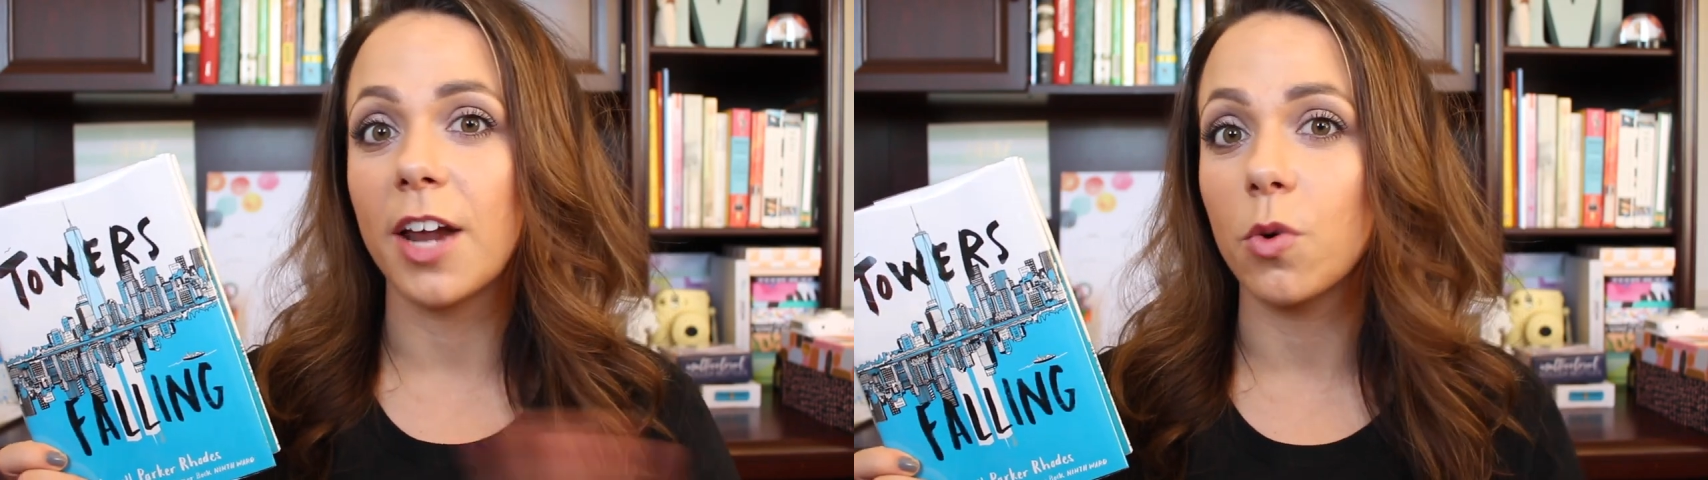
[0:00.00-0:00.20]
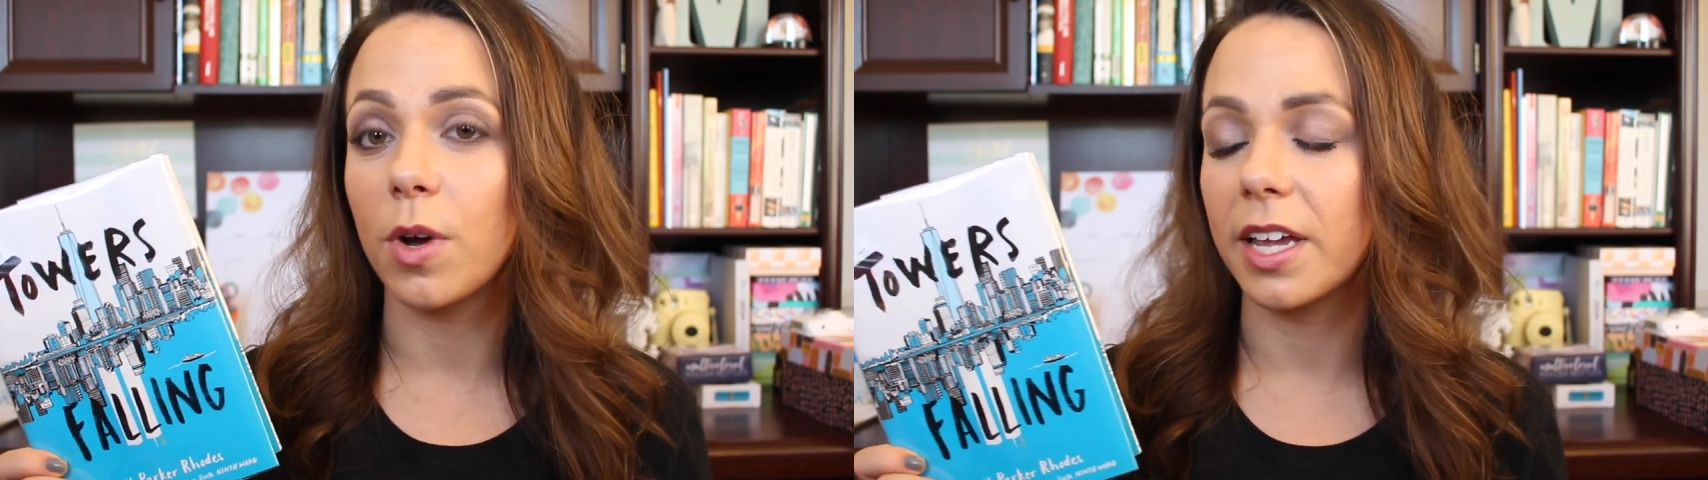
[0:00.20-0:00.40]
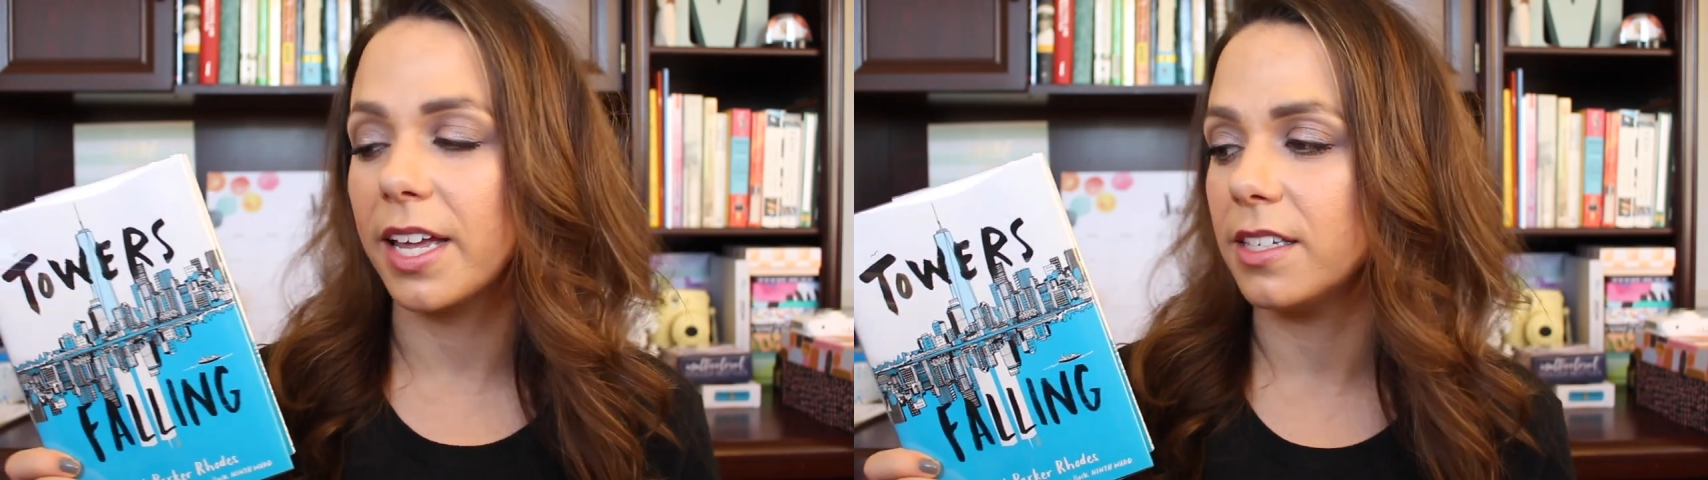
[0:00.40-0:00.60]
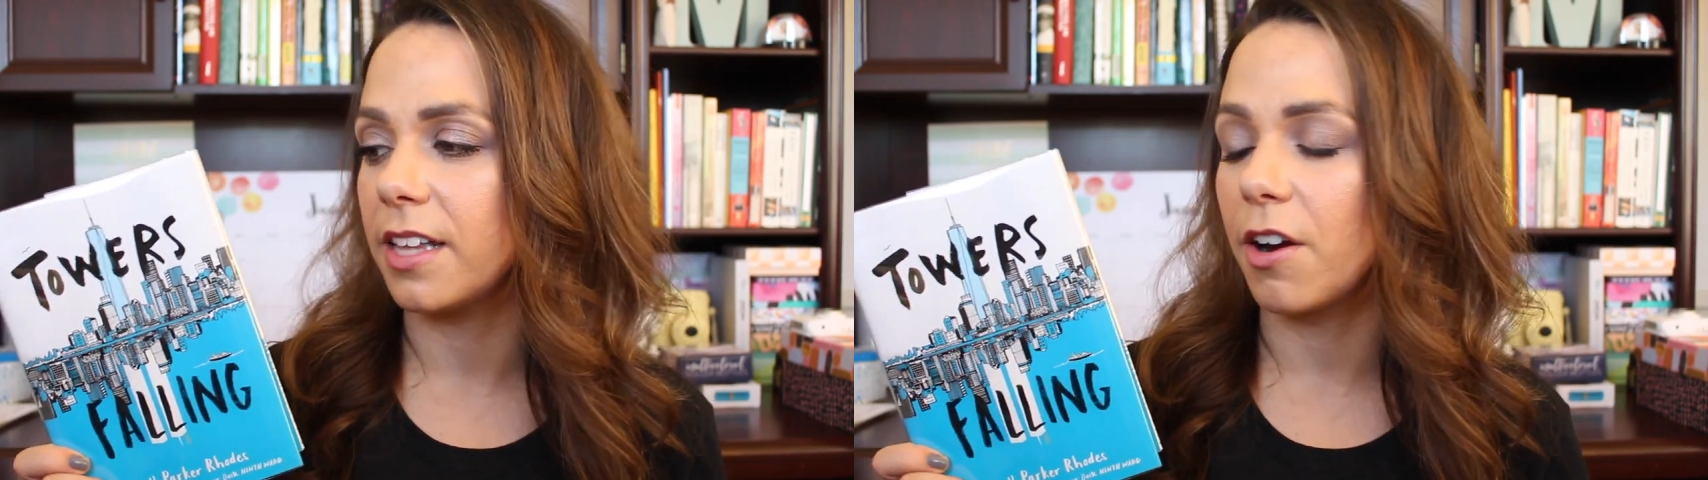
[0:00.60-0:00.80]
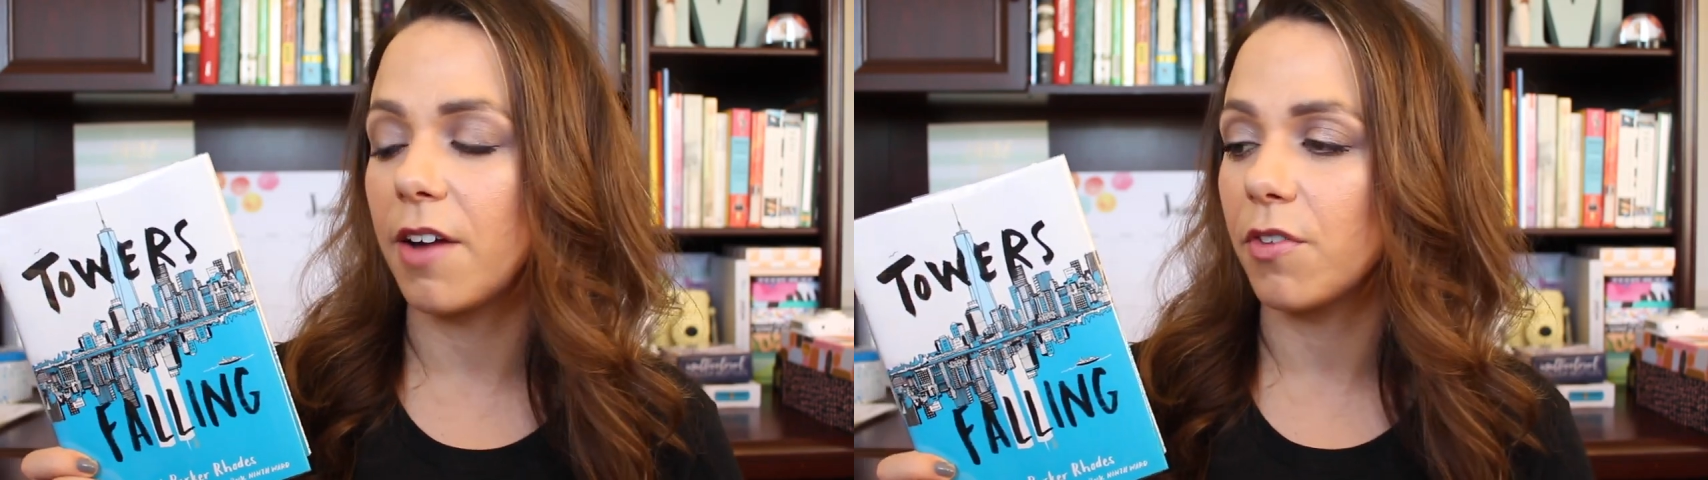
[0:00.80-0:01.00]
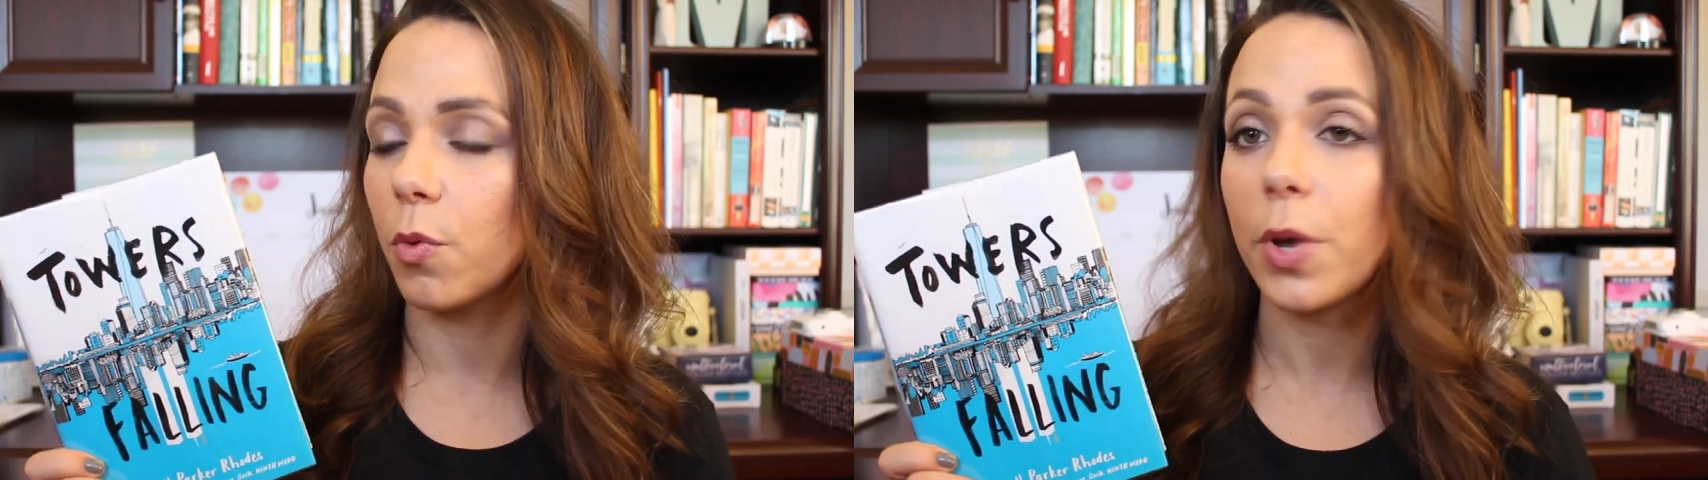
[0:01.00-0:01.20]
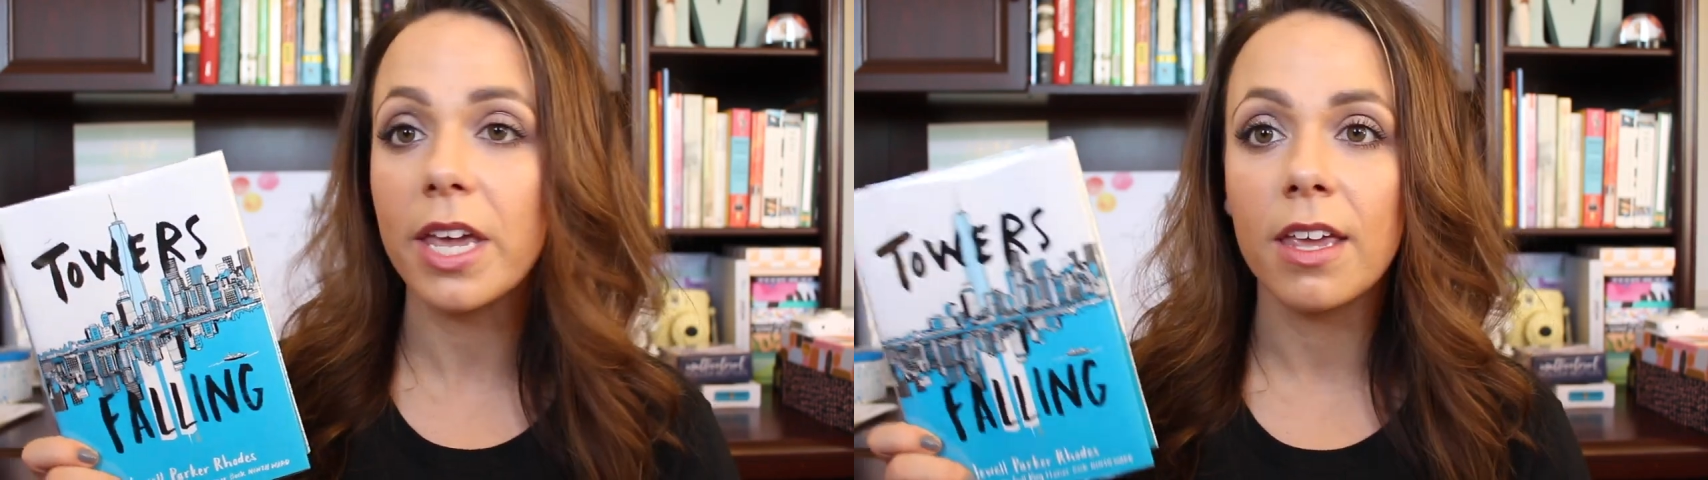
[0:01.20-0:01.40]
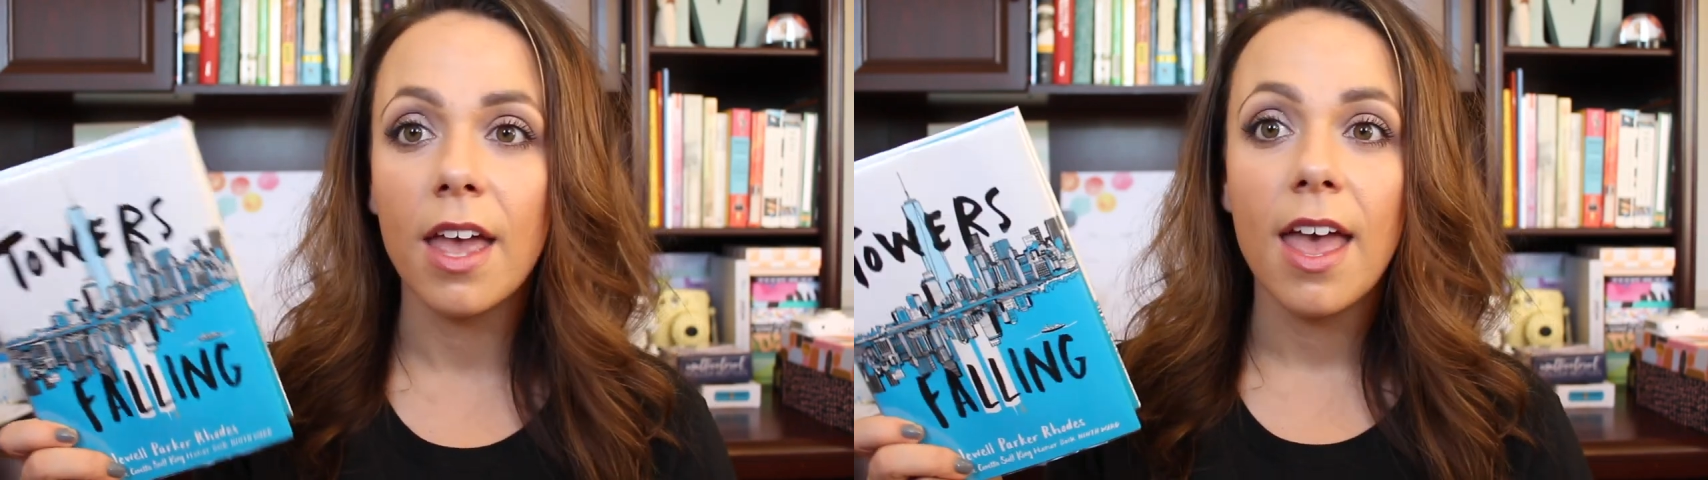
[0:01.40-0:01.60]
Title I kids there every
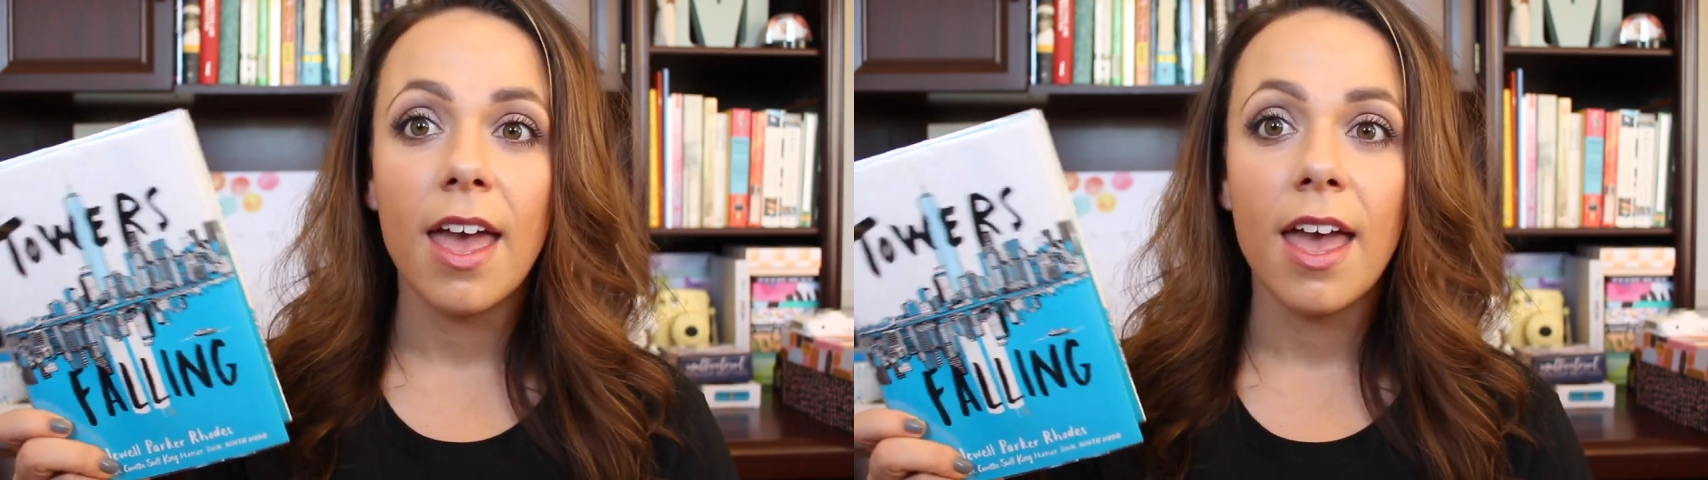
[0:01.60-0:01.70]
week